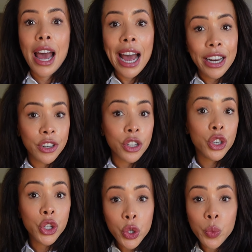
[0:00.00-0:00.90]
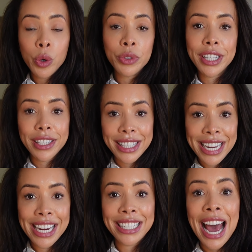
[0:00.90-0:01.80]
and you will
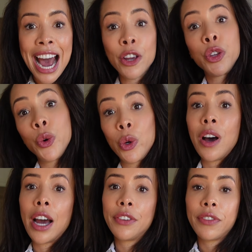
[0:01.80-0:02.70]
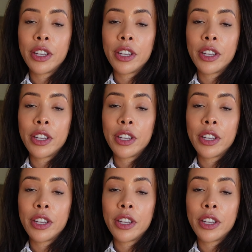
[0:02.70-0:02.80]
succeed at your life.